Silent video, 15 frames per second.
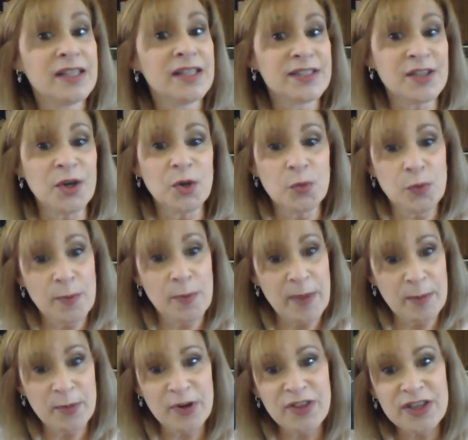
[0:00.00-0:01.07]
So
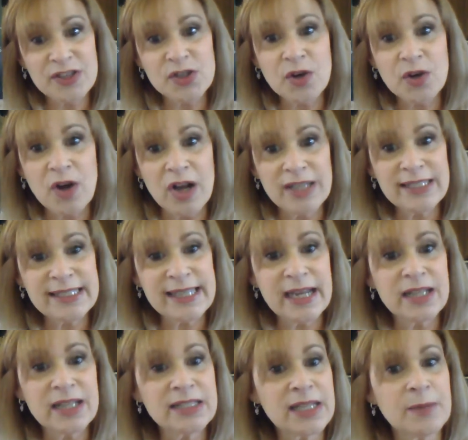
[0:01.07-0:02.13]
remember, these are on
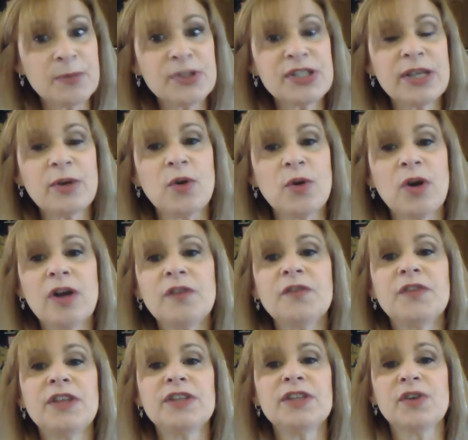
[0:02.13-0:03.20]
sale, 10%
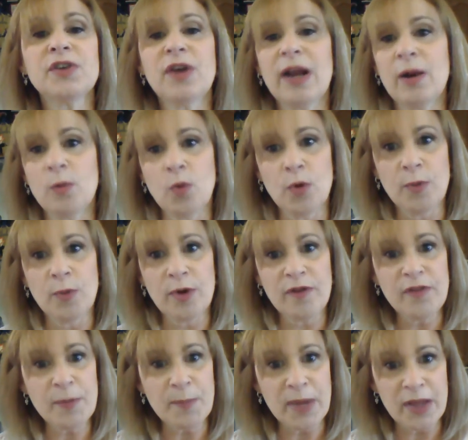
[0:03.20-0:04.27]
off. These are our warmer
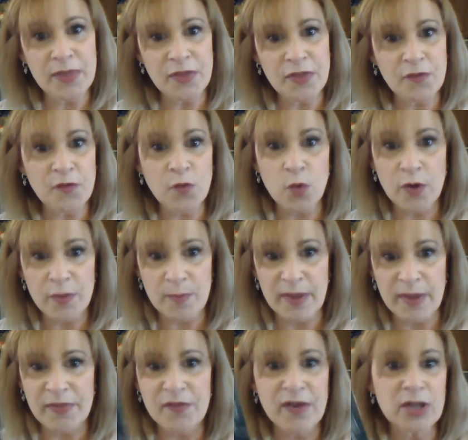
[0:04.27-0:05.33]
of the month for the
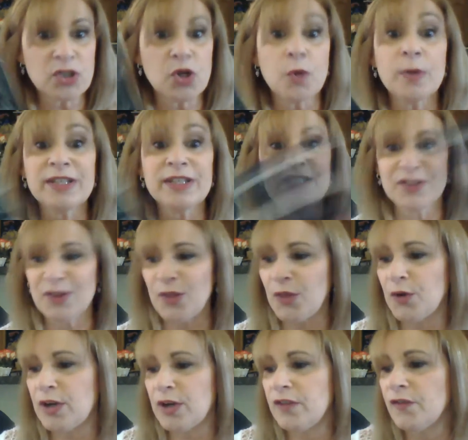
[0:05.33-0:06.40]
month of October until the
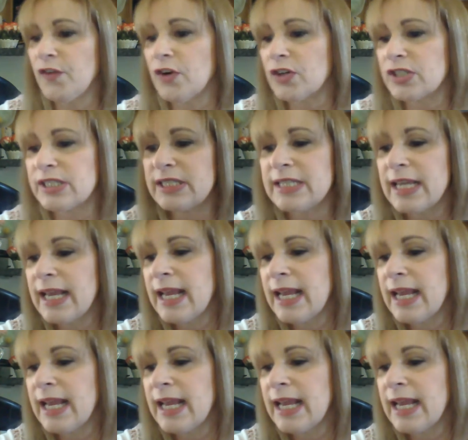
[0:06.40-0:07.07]
31st.